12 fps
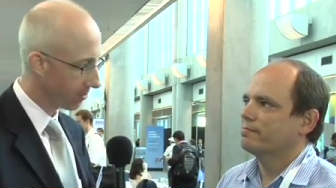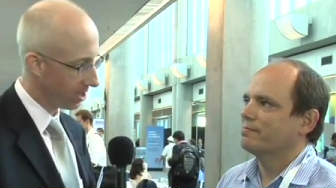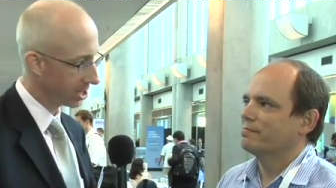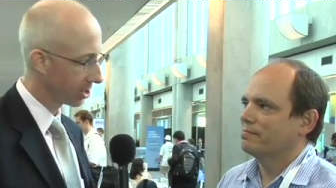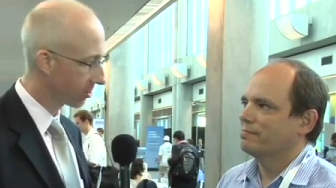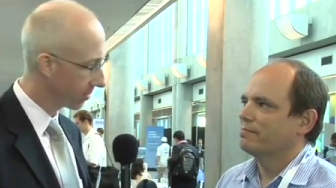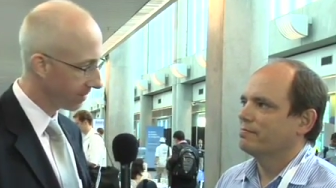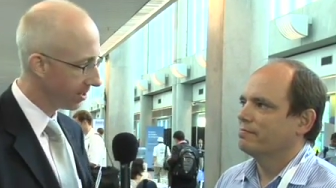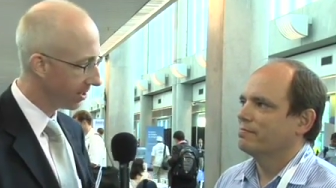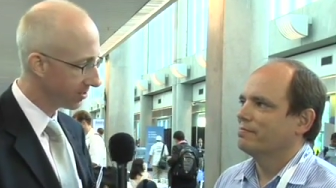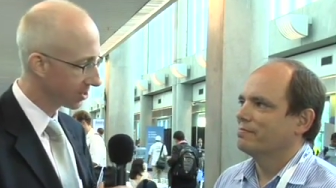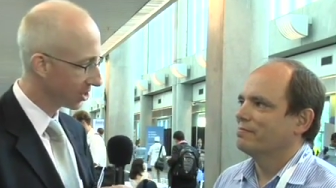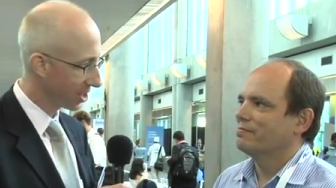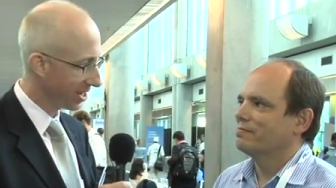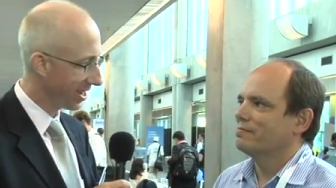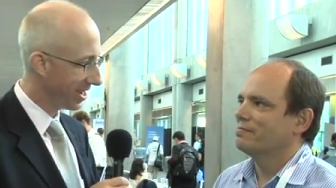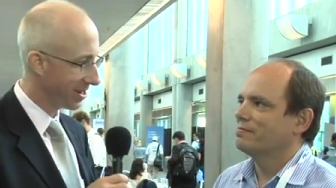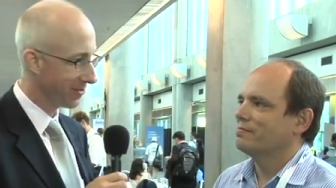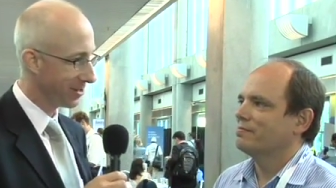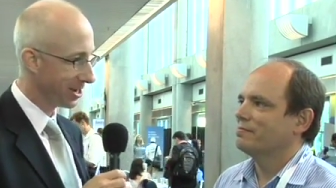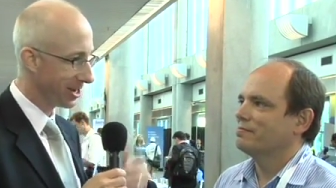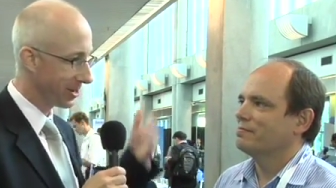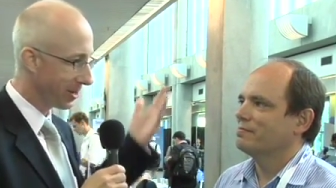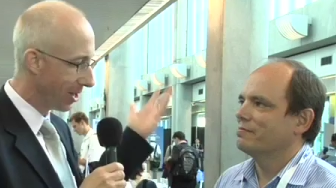Speaker 1: watching Truveo and see how
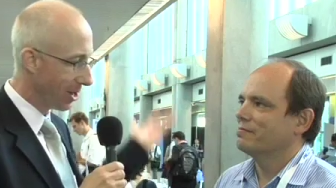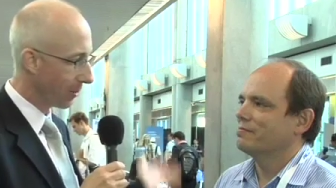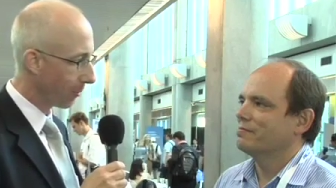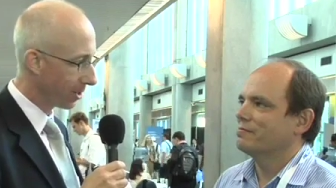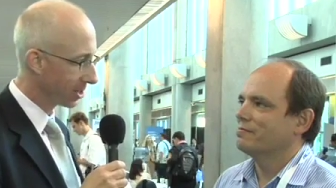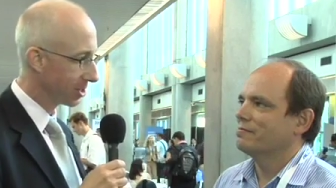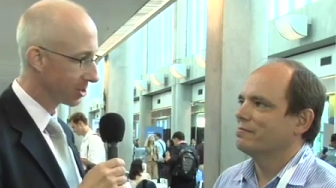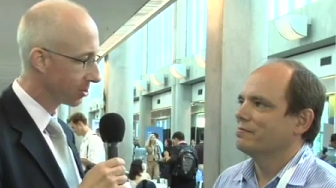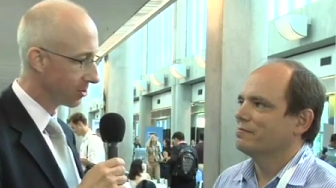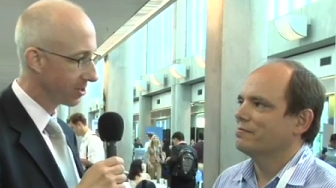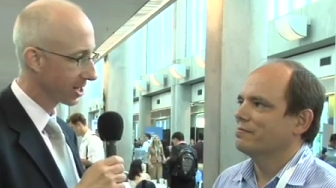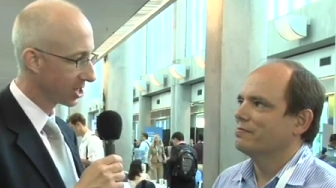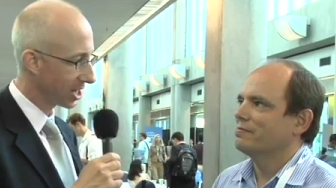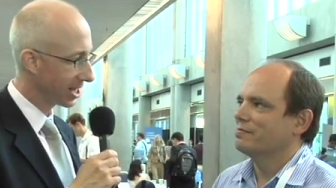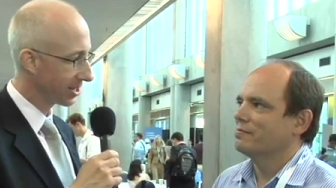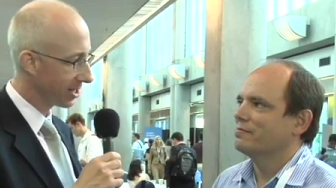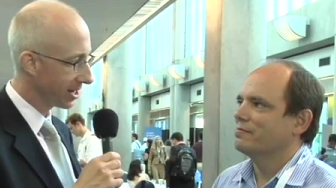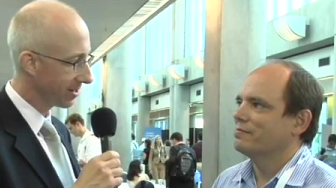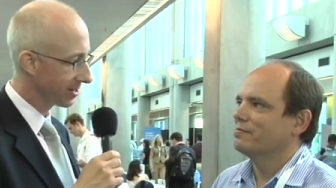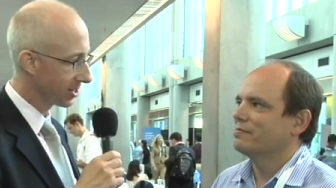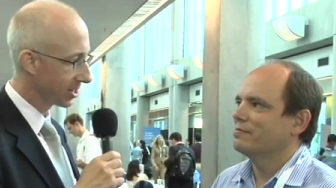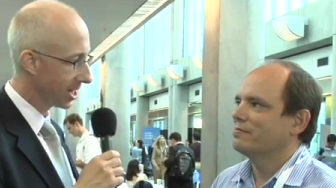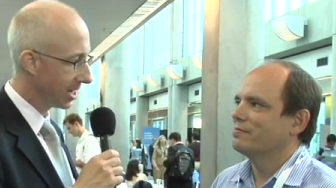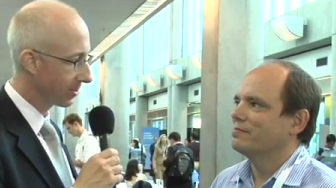uh, what's new and exciting there as
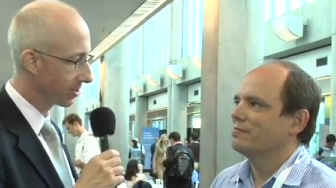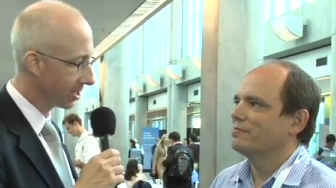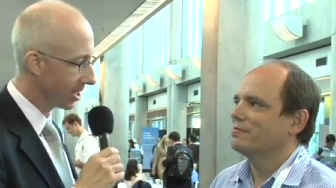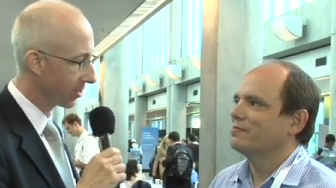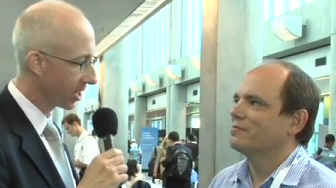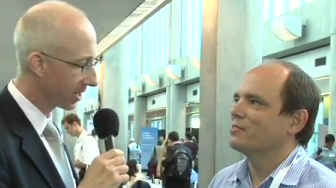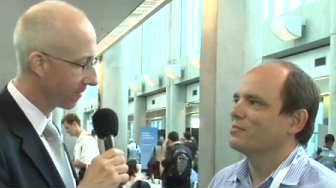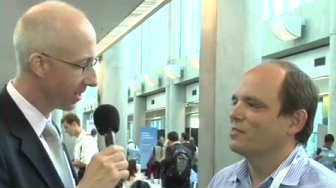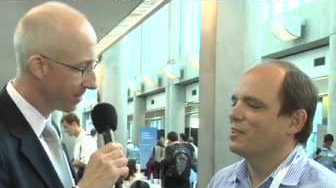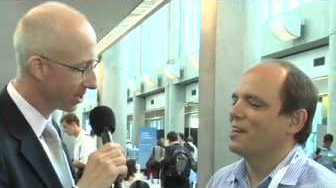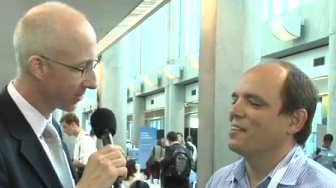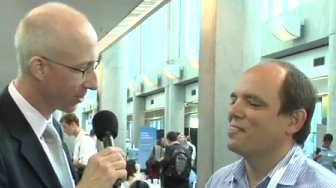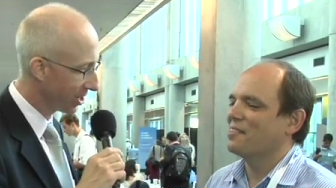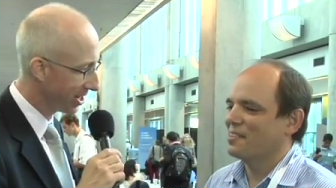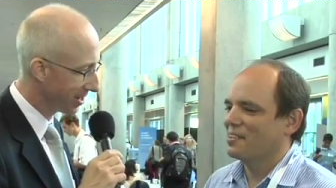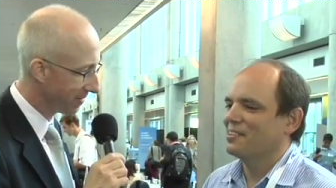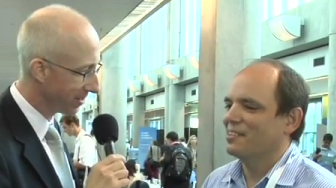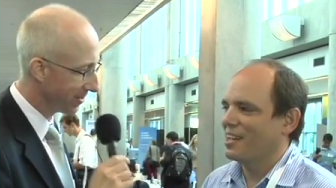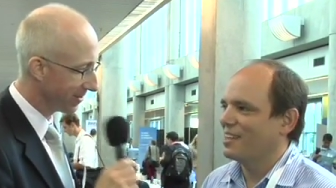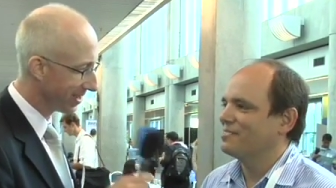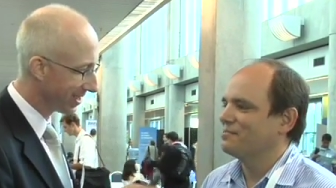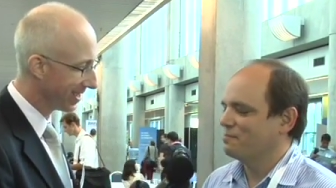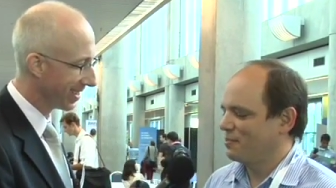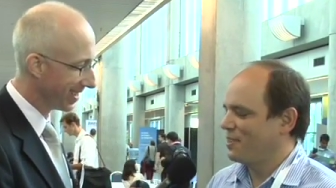the time goes on. Thank you very much for the interview. Yeah.
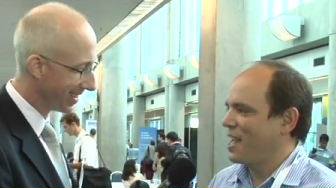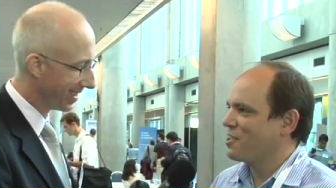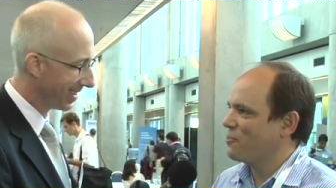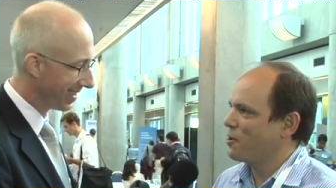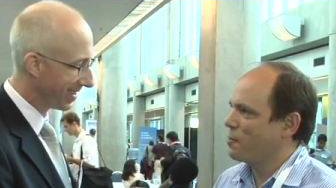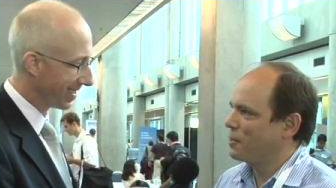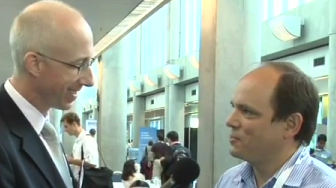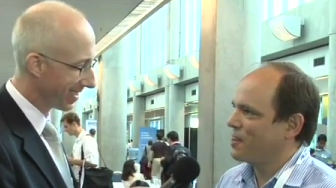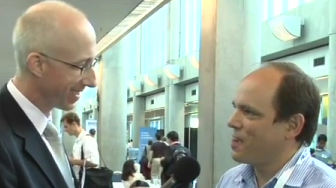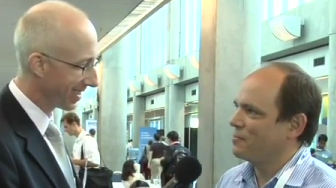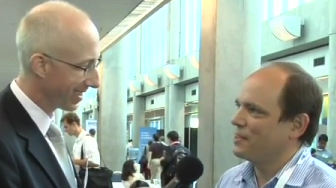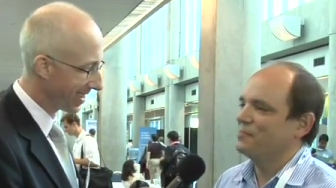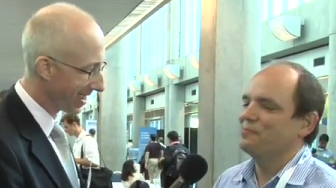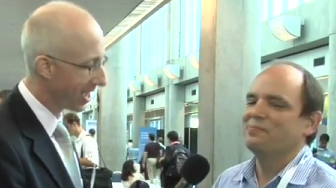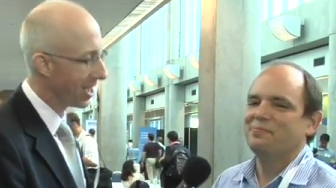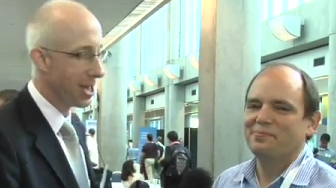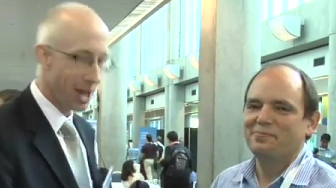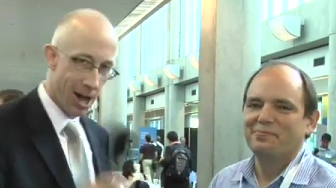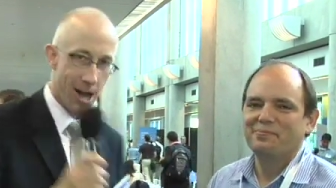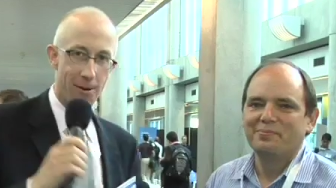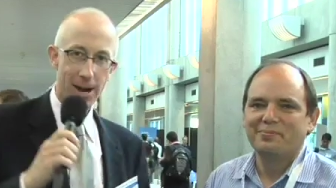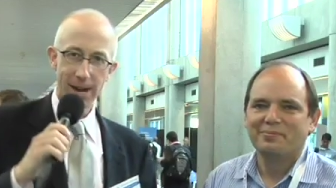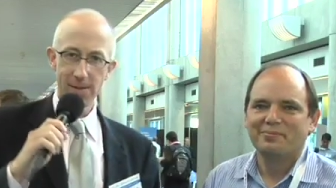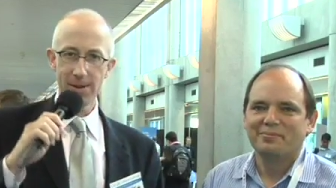
Speaker 2: Thank you very much for having me. Yeah.
Speaker 1: All
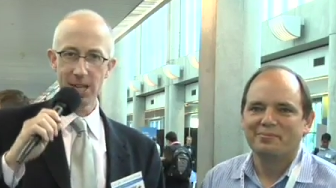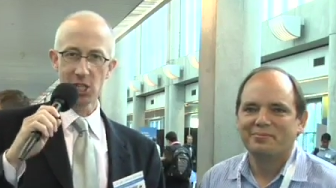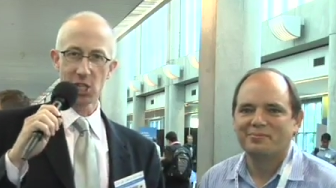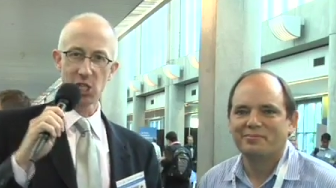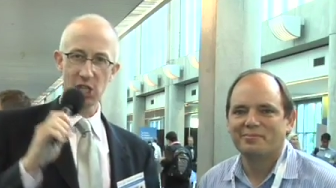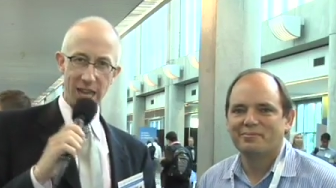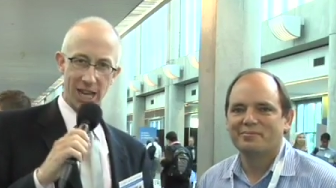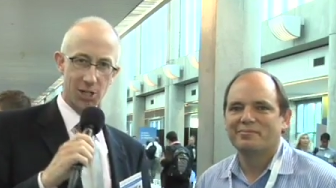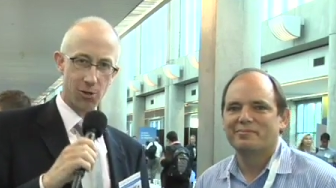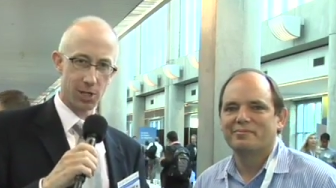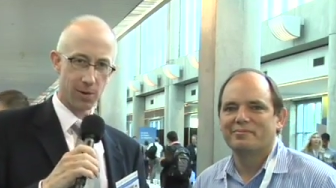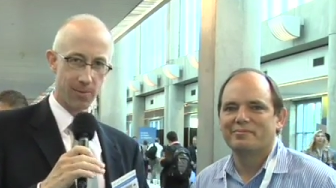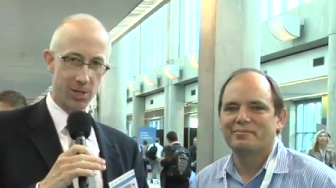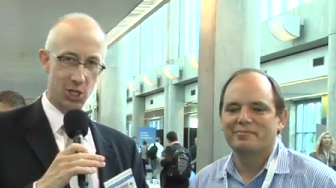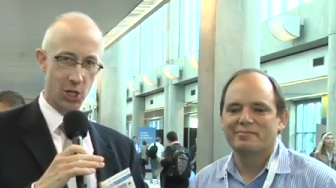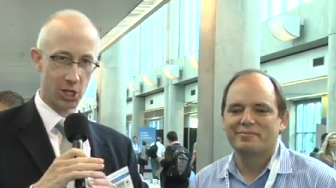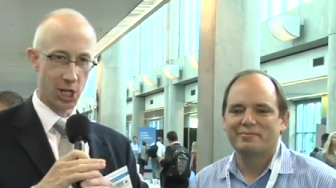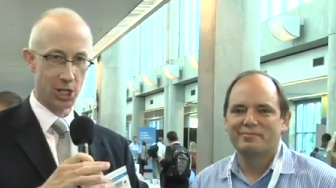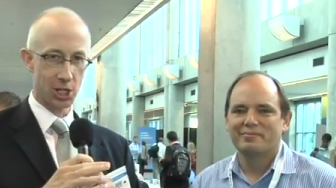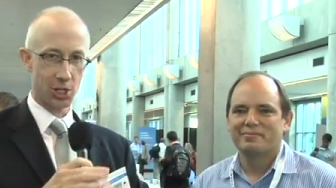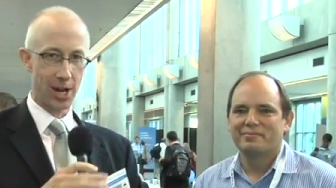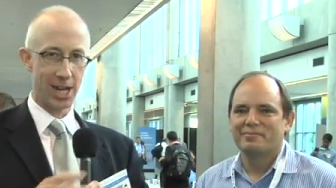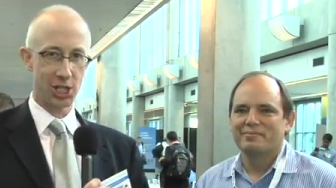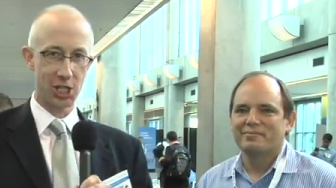right, everybody, this is Sage Lewis from the Search Engine
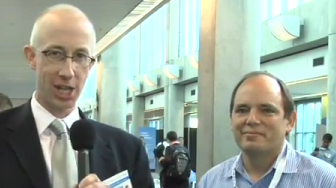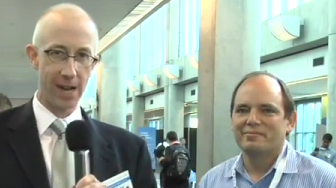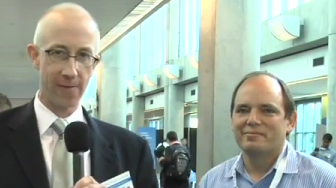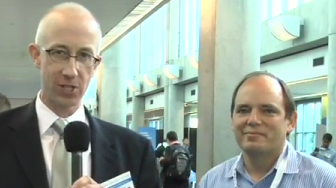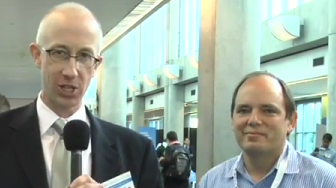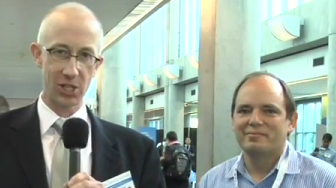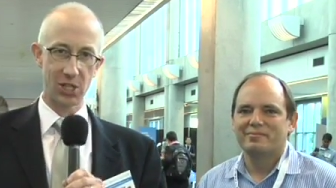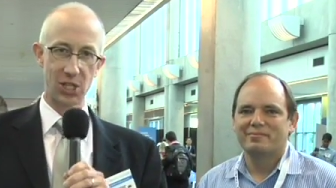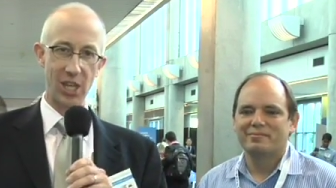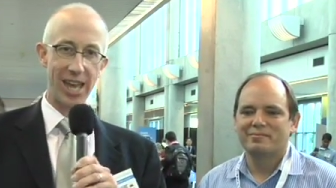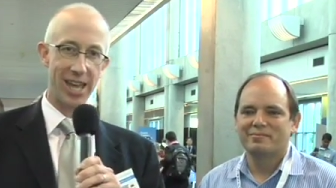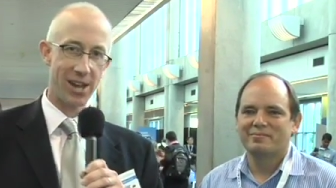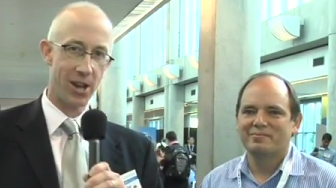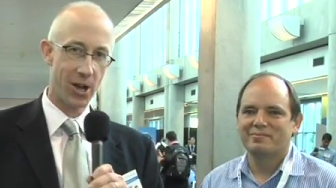Strategies Conference in San